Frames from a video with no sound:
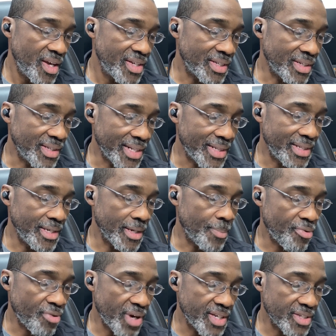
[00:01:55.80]
to let the
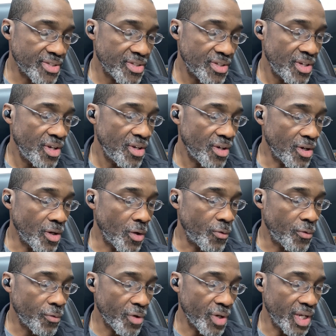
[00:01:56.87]
oppressed go
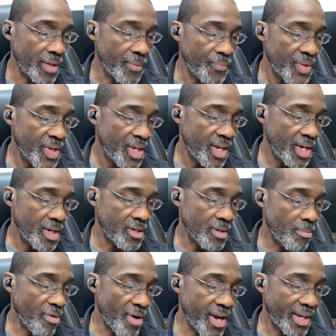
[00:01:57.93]
free, and to
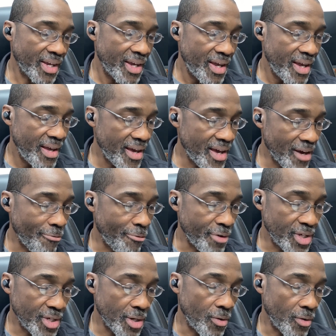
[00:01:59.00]
break every
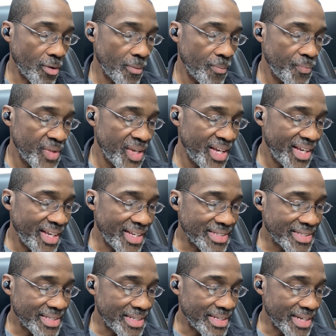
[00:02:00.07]
yoke.
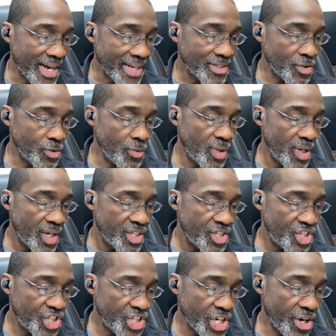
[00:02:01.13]
Is it not to
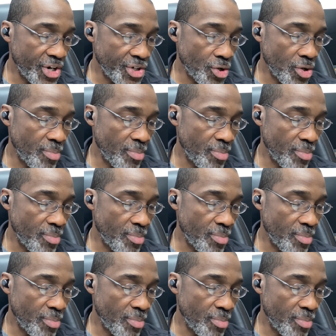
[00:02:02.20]
share your